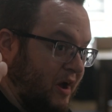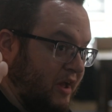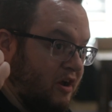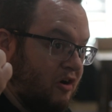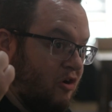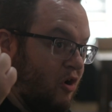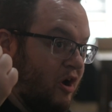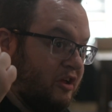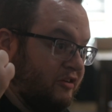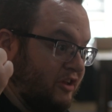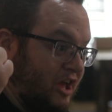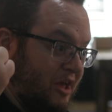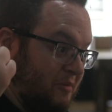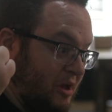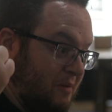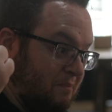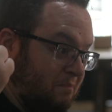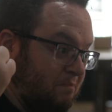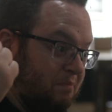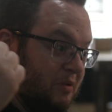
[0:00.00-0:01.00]
My Hero
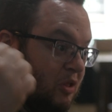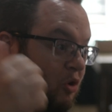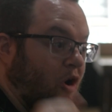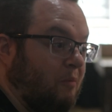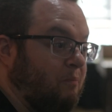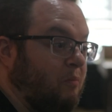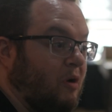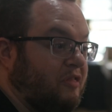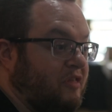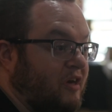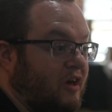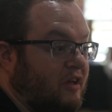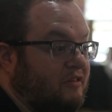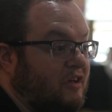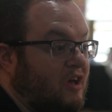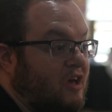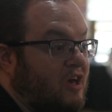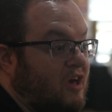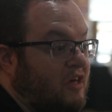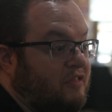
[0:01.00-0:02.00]
Academia blew up with
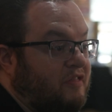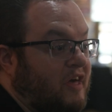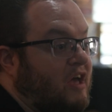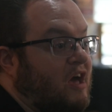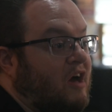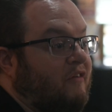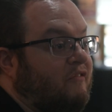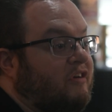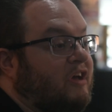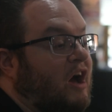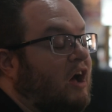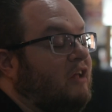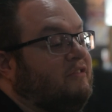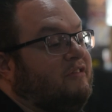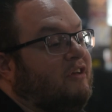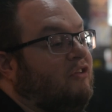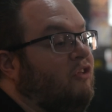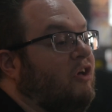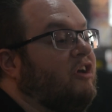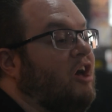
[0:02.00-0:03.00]
it. They have
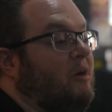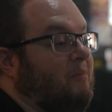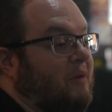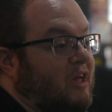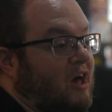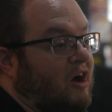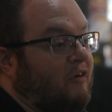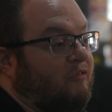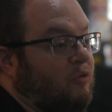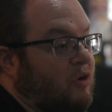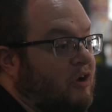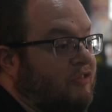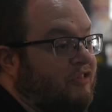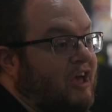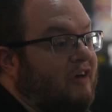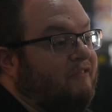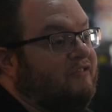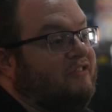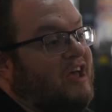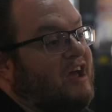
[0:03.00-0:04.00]
Godzilla coming out for it.
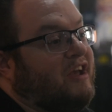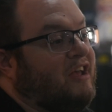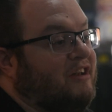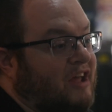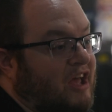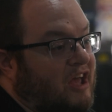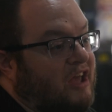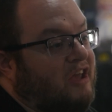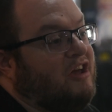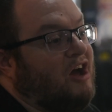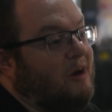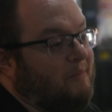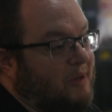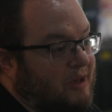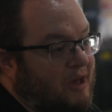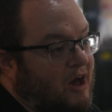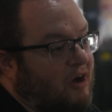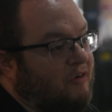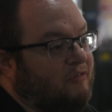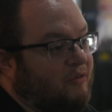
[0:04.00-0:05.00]
They have Tekken 8
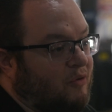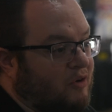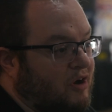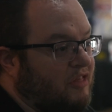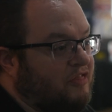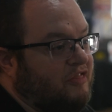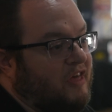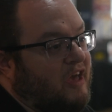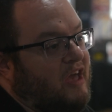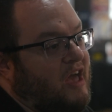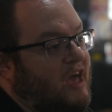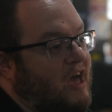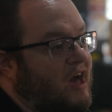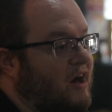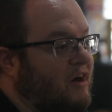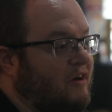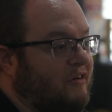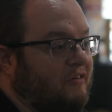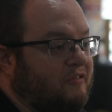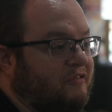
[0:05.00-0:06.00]
coming out for it. They
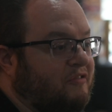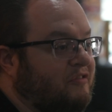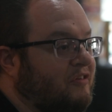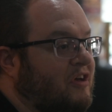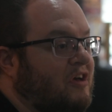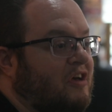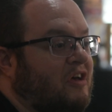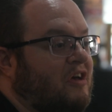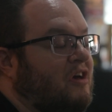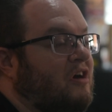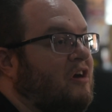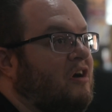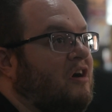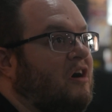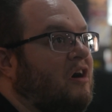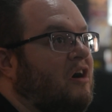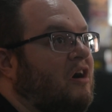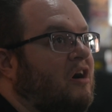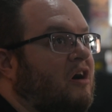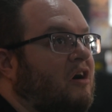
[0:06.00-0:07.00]
have,
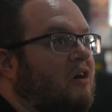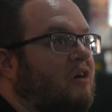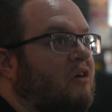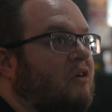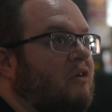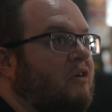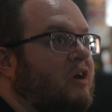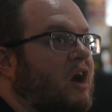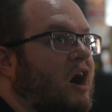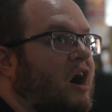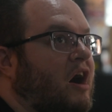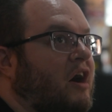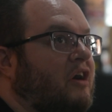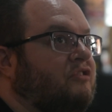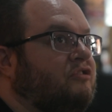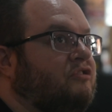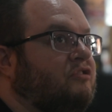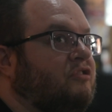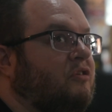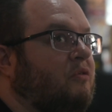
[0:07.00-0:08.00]
oh
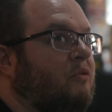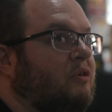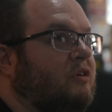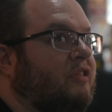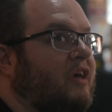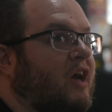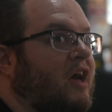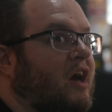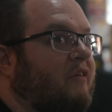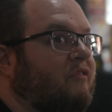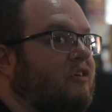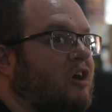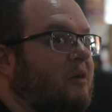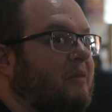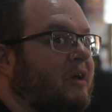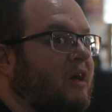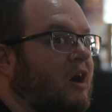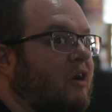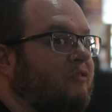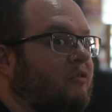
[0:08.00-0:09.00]
gosh, what do they have
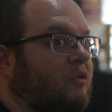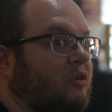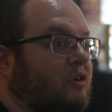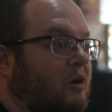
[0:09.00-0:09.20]
coming out for